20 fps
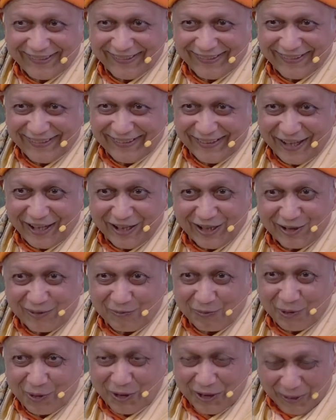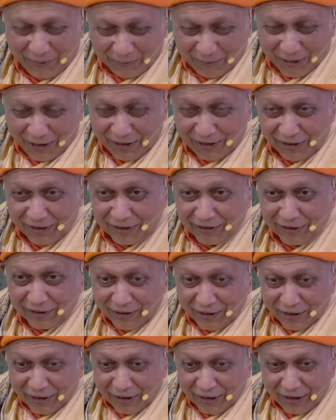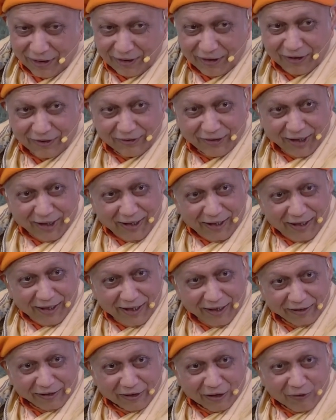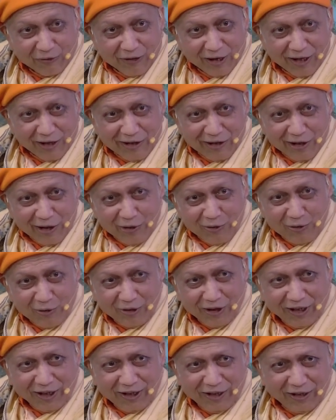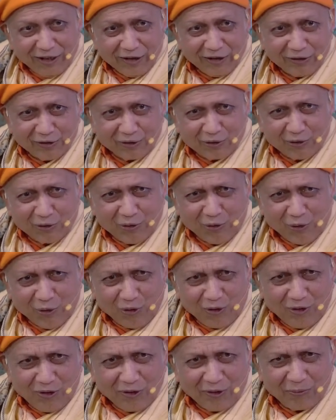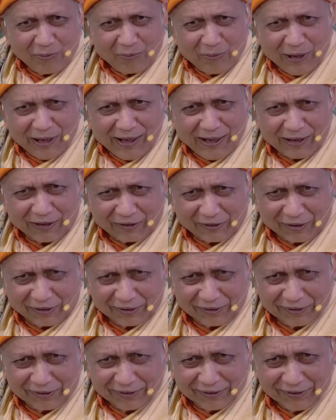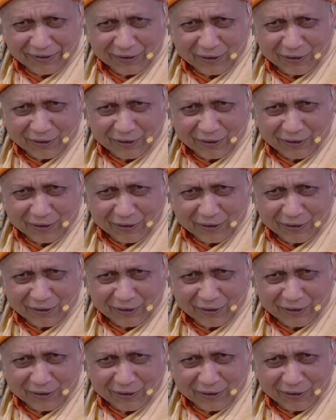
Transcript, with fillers: uh, a nice poem, that uh, the child asked, Where did you get this gold belt?